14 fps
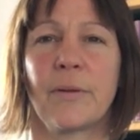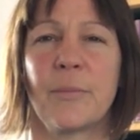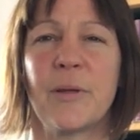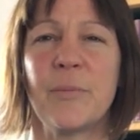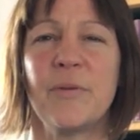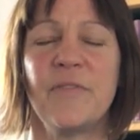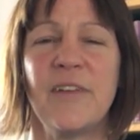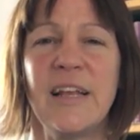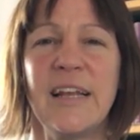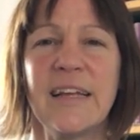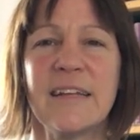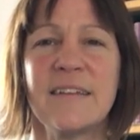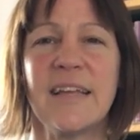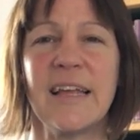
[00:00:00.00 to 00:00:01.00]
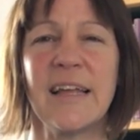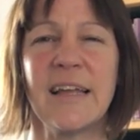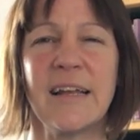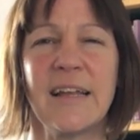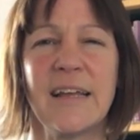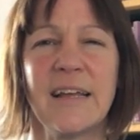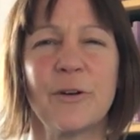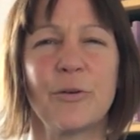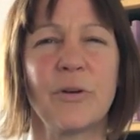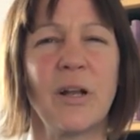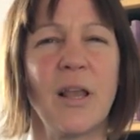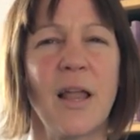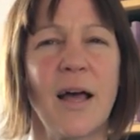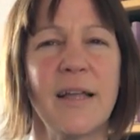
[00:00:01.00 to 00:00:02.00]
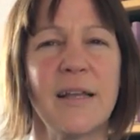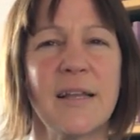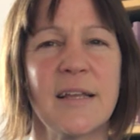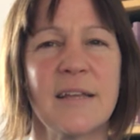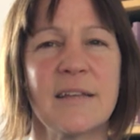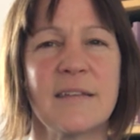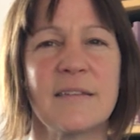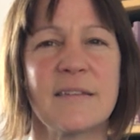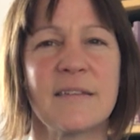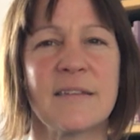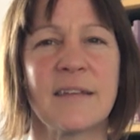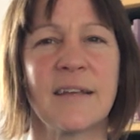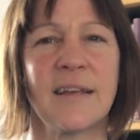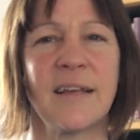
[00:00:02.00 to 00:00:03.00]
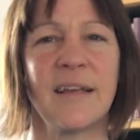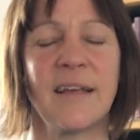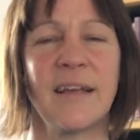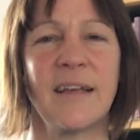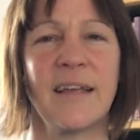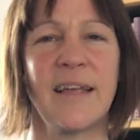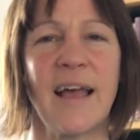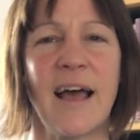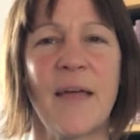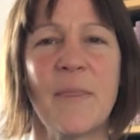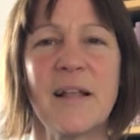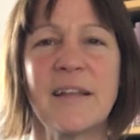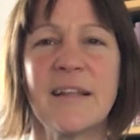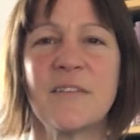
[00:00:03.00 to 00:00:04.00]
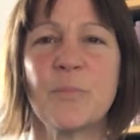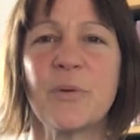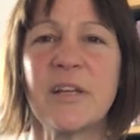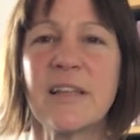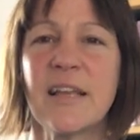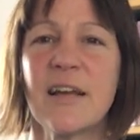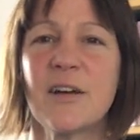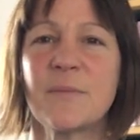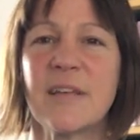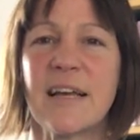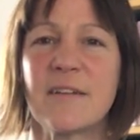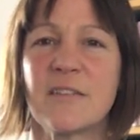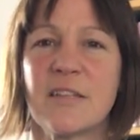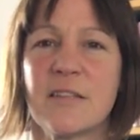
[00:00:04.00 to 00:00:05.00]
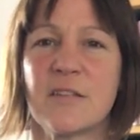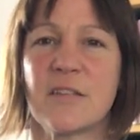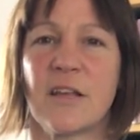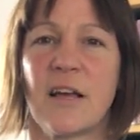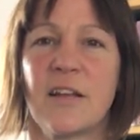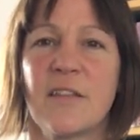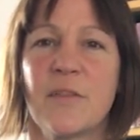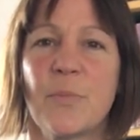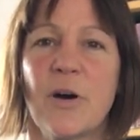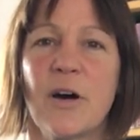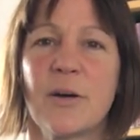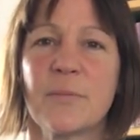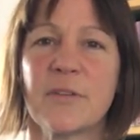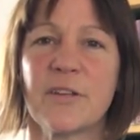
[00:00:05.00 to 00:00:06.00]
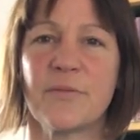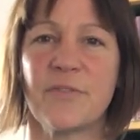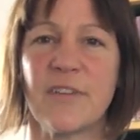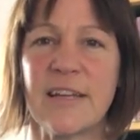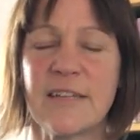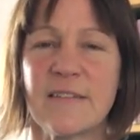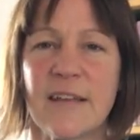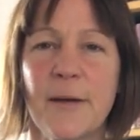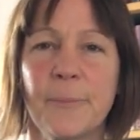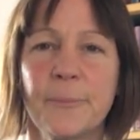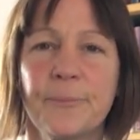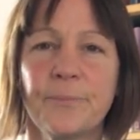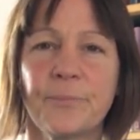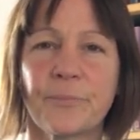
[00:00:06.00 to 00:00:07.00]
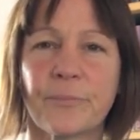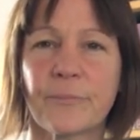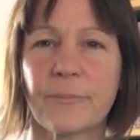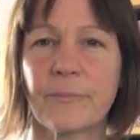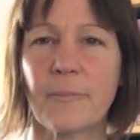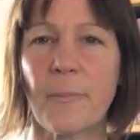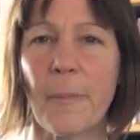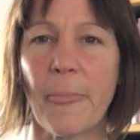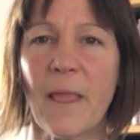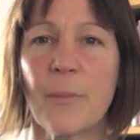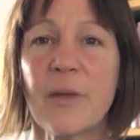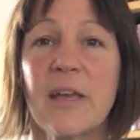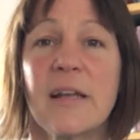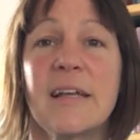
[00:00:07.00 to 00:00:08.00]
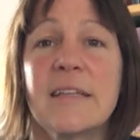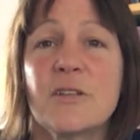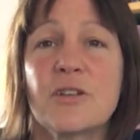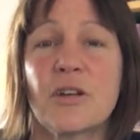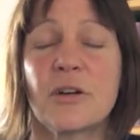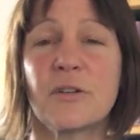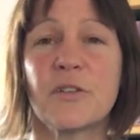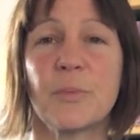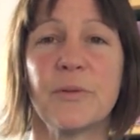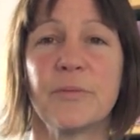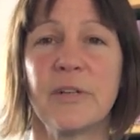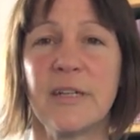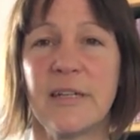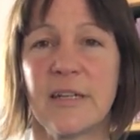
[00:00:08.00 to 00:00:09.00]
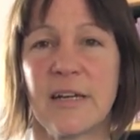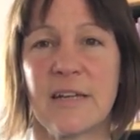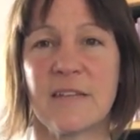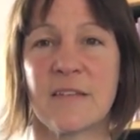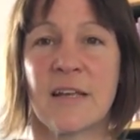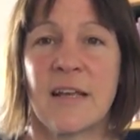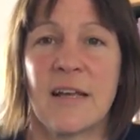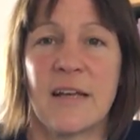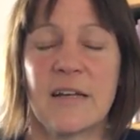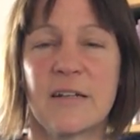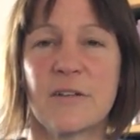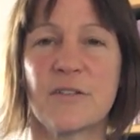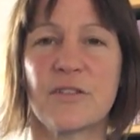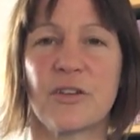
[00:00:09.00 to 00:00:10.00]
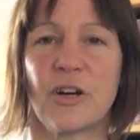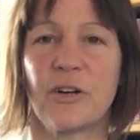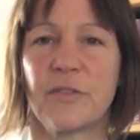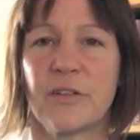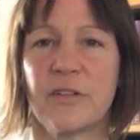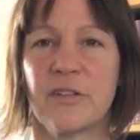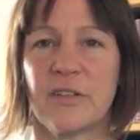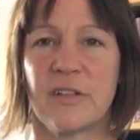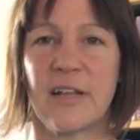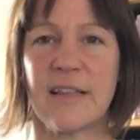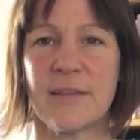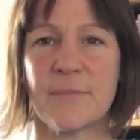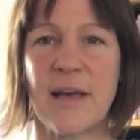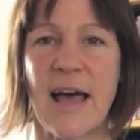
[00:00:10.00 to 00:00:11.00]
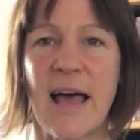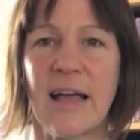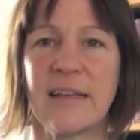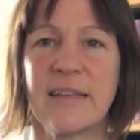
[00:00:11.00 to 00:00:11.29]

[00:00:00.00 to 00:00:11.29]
Maybe feeling a tingling or a lightness. Yeah, and then let's bring the arms out to the side and the palms can face up. And we can let the shoulders be really nice and soft and just let them hang.